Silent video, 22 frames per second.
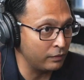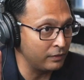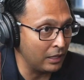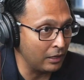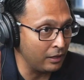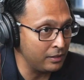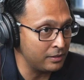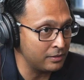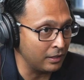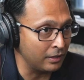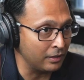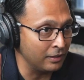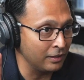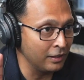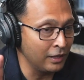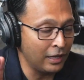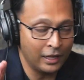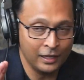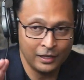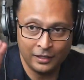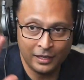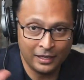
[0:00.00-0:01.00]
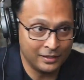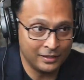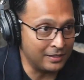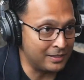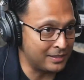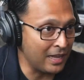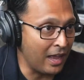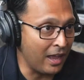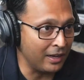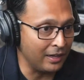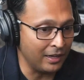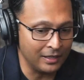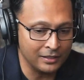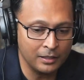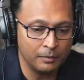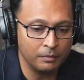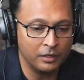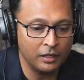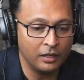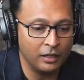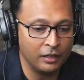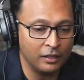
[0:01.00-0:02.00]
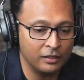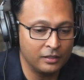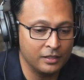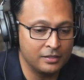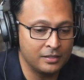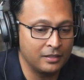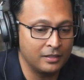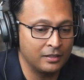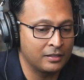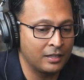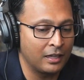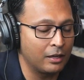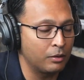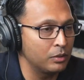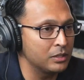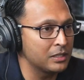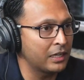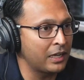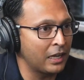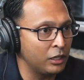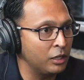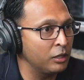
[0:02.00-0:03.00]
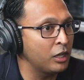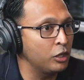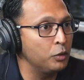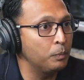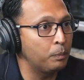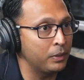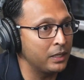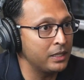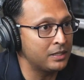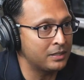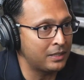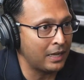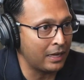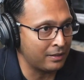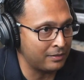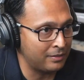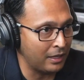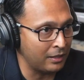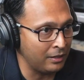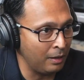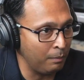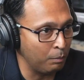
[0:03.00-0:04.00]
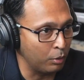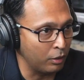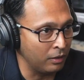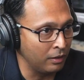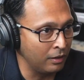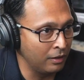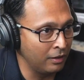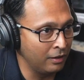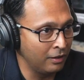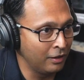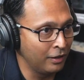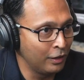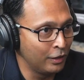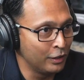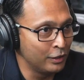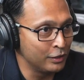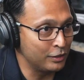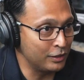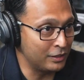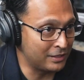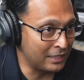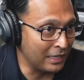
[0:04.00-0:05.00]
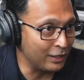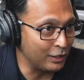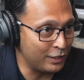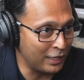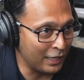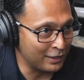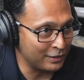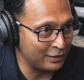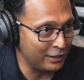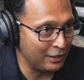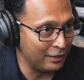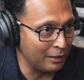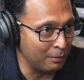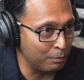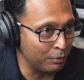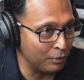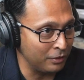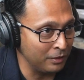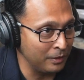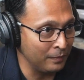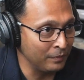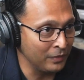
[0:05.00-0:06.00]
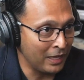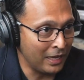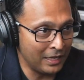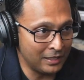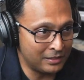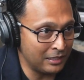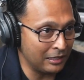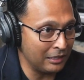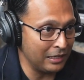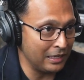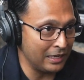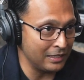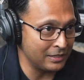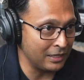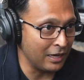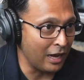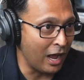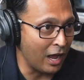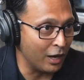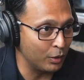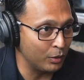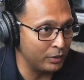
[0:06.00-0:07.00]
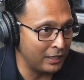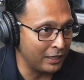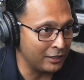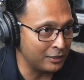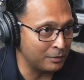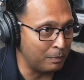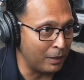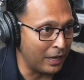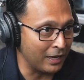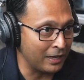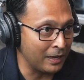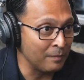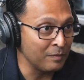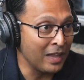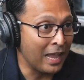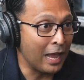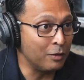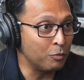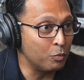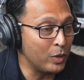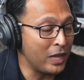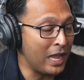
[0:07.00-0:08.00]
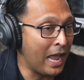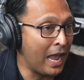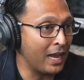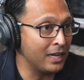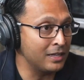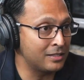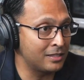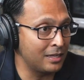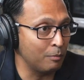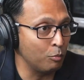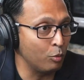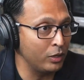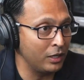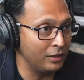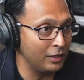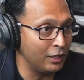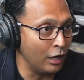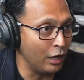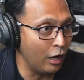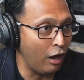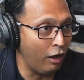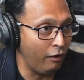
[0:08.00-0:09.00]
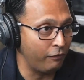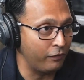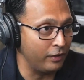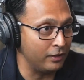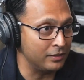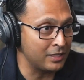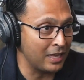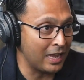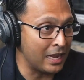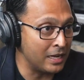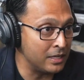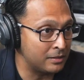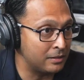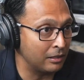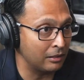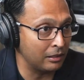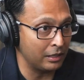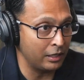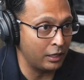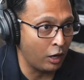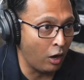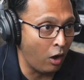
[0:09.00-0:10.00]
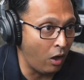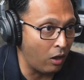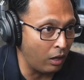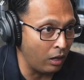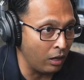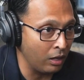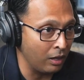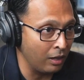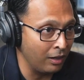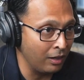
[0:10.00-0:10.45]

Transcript: of the listing, and he had the sign. I said, the seller was like, can you please text that number? So the seller texts the number, instantly gets an auto text back, and we had someone in the office instantly call.